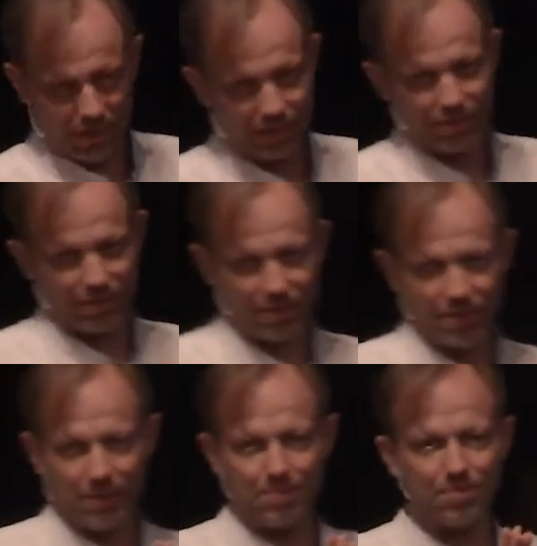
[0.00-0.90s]
that
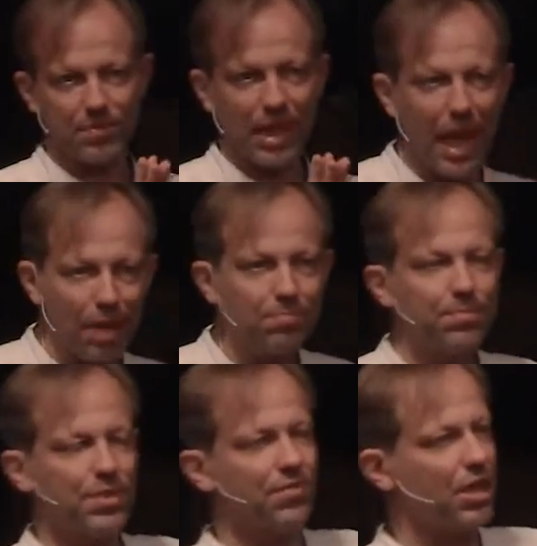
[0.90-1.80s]
camp
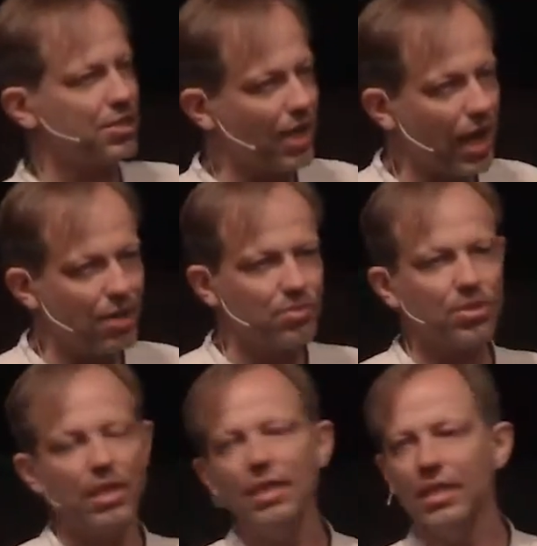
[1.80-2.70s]
several times,